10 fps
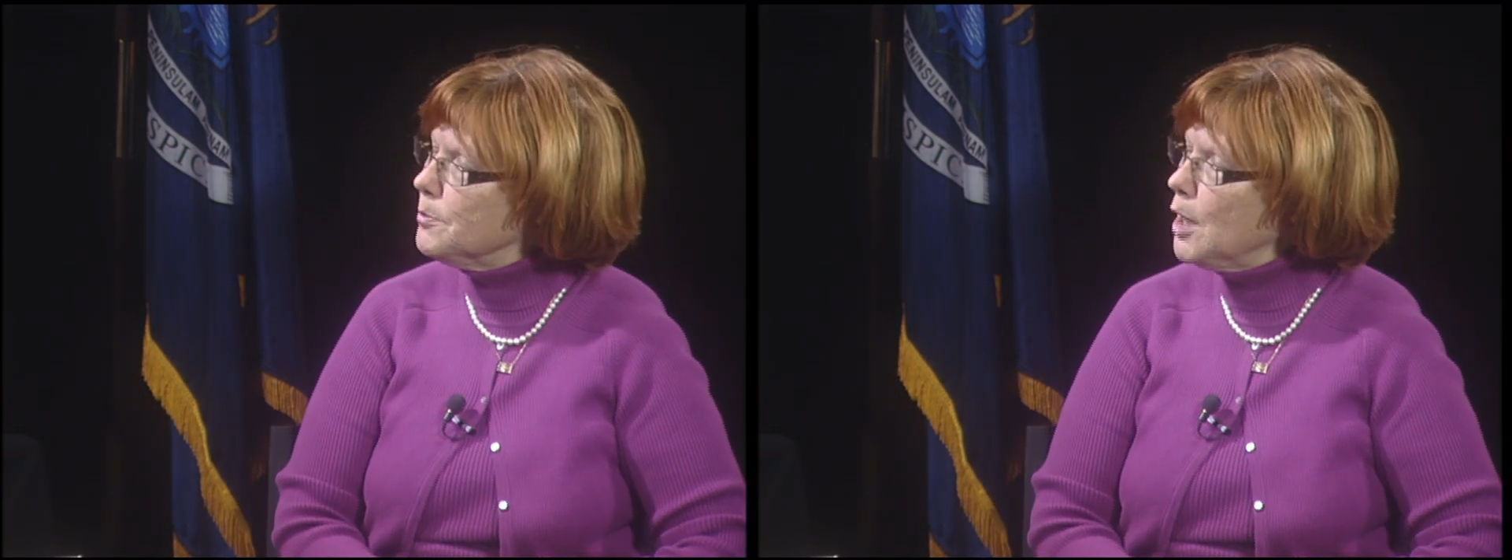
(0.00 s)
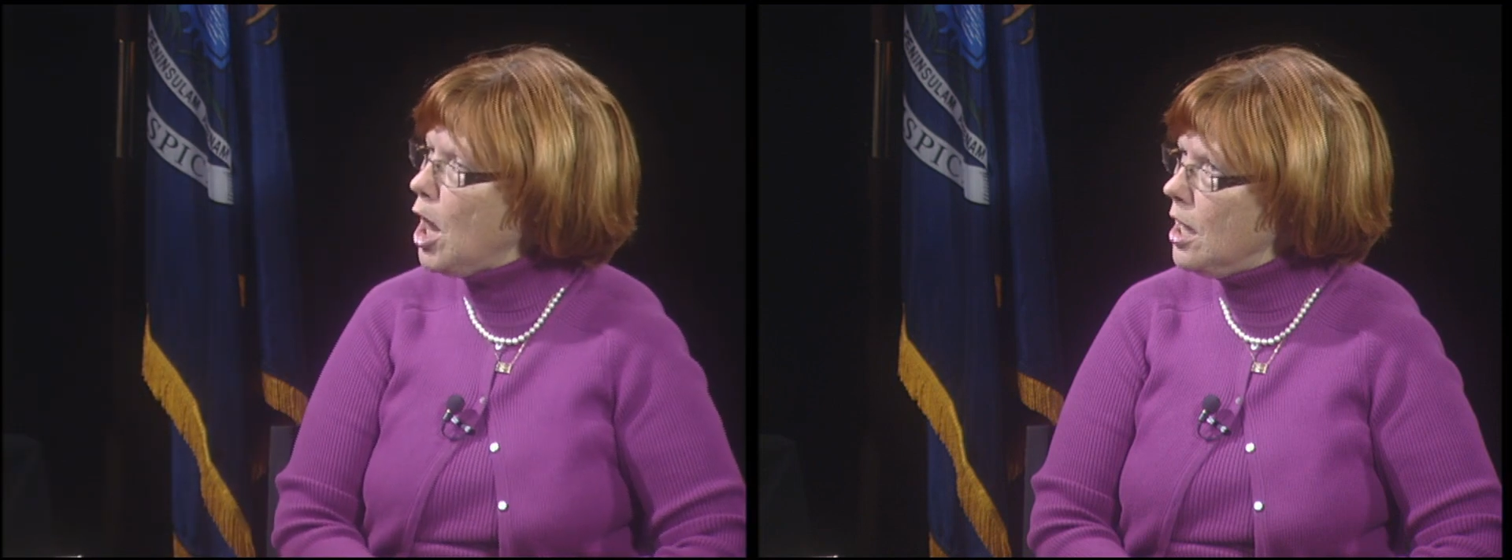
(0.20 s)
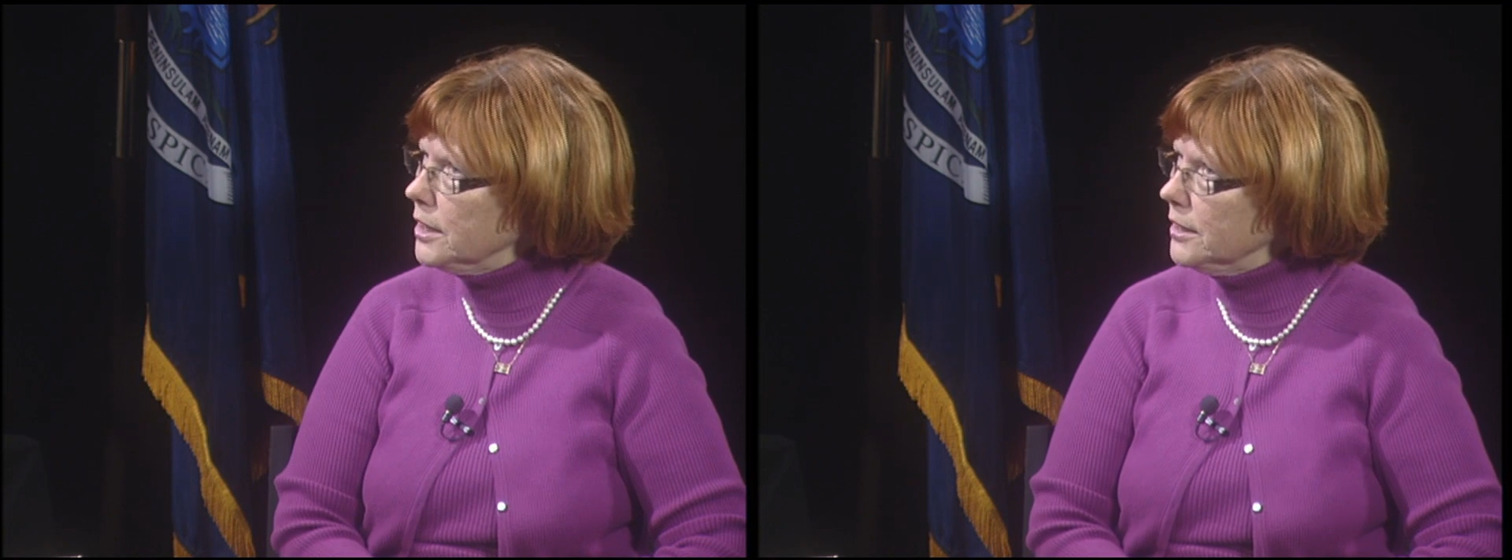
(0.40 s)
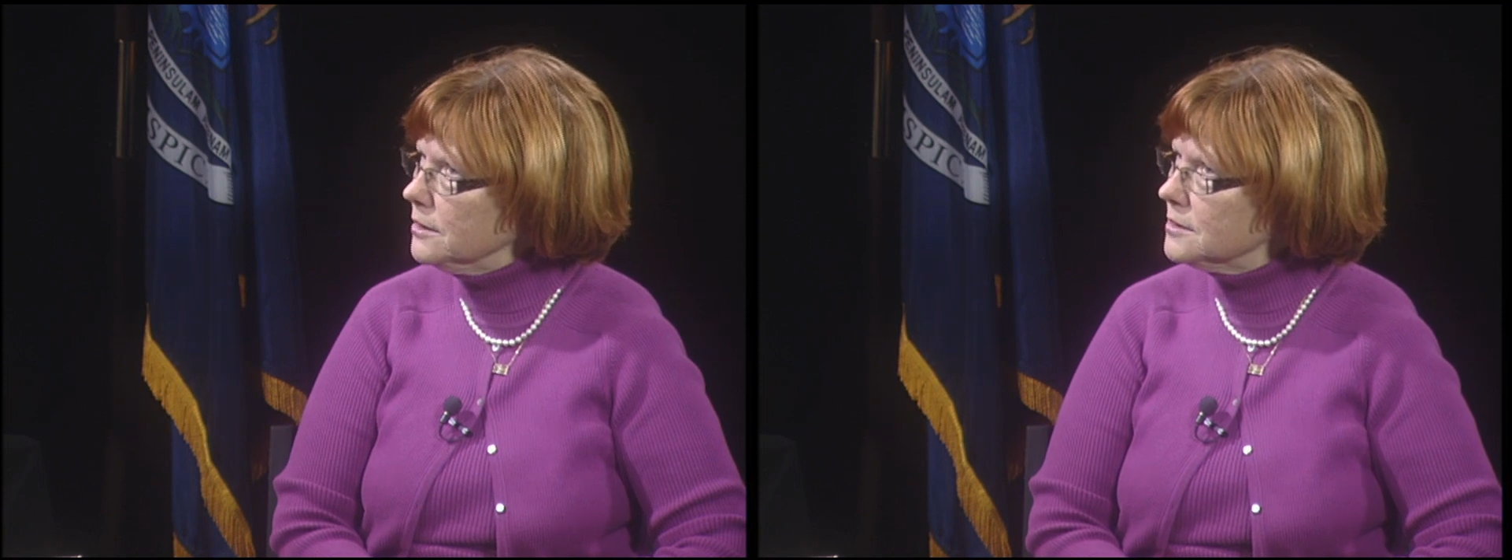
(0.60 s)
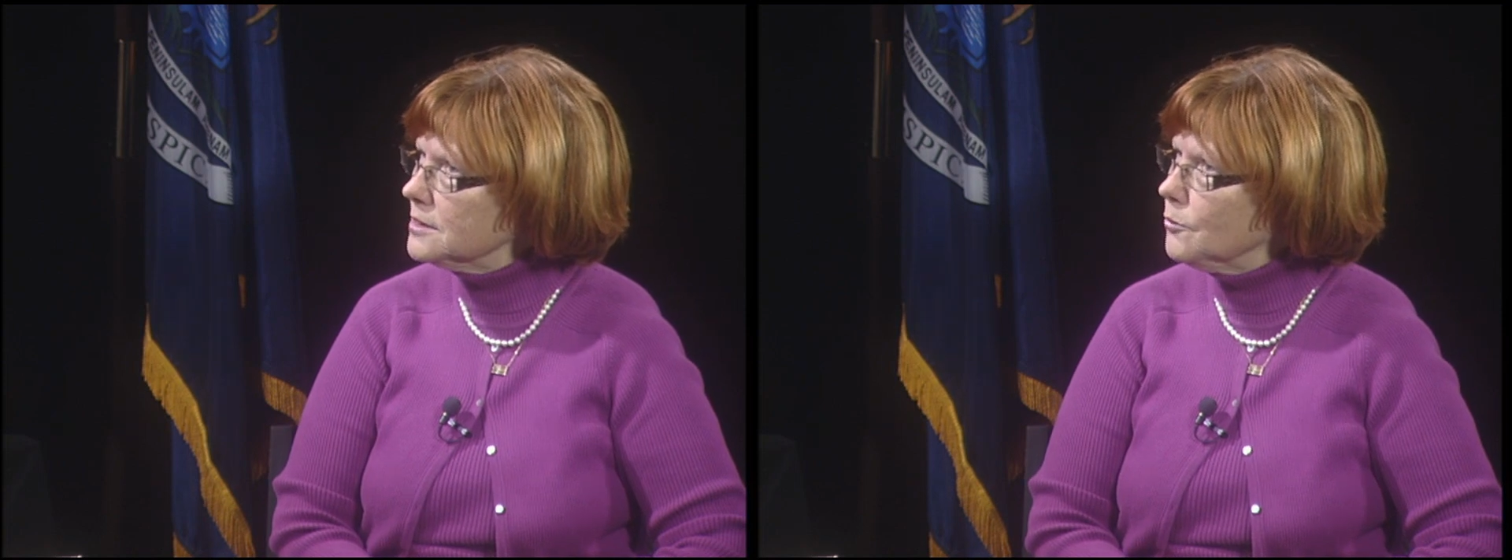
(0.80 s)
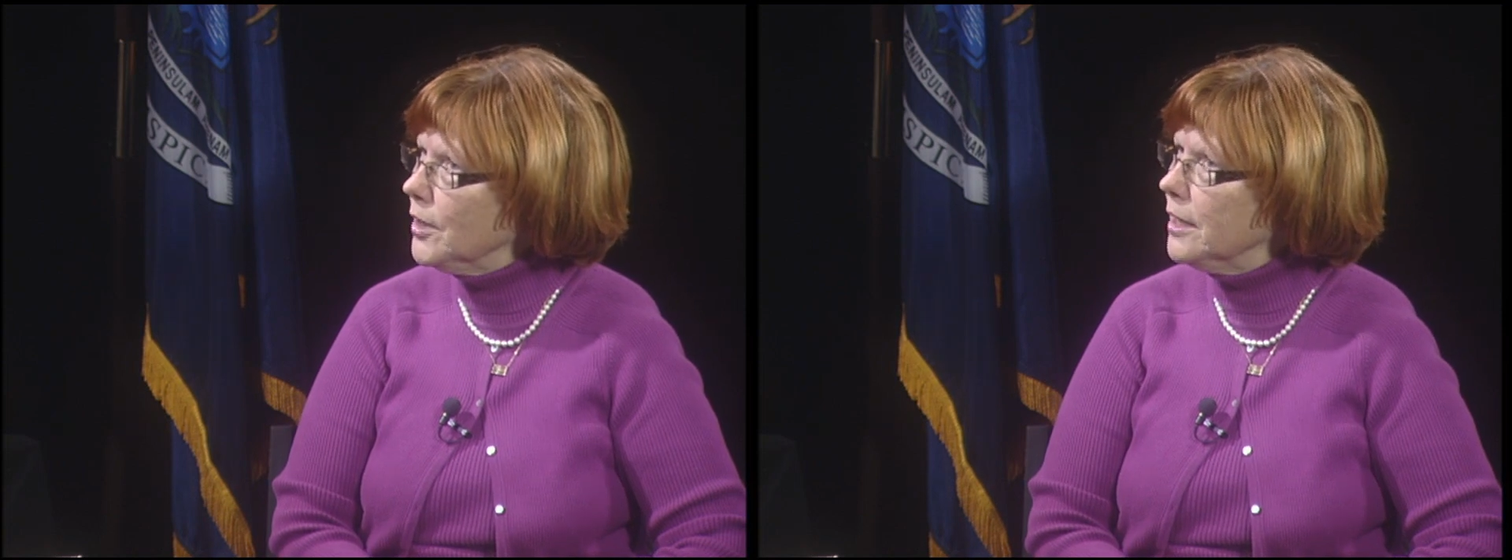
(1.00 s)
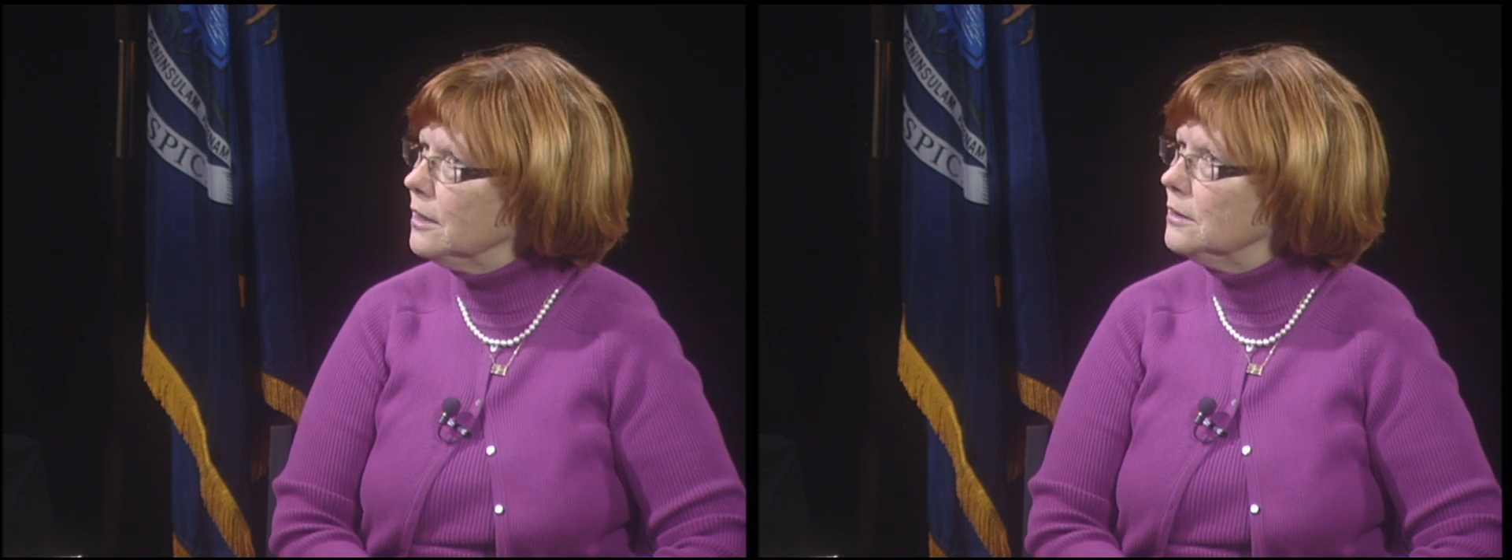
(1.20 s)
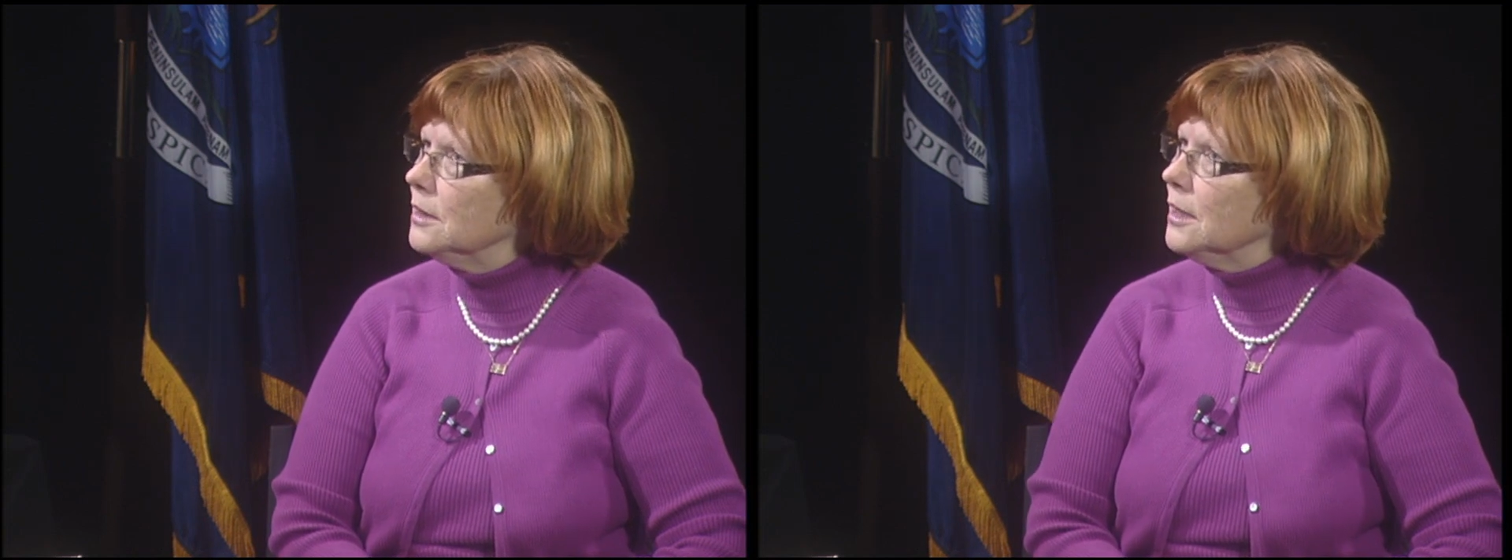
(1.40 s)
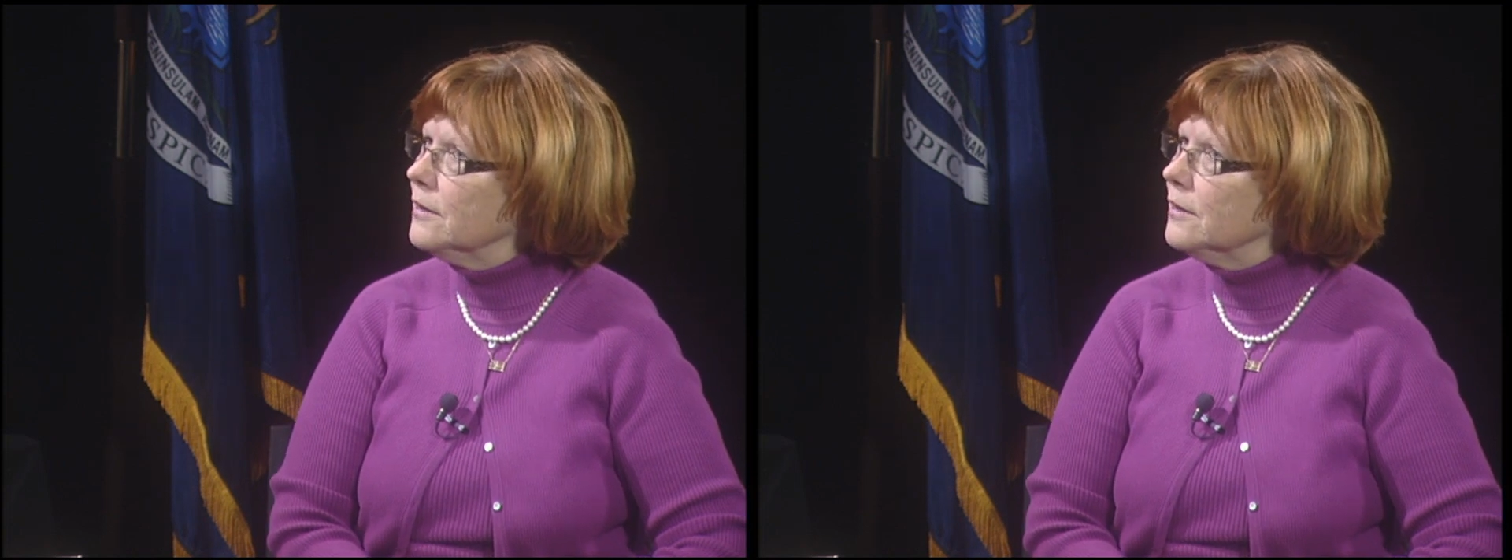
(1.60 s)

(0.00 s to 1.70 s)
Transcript: belongings when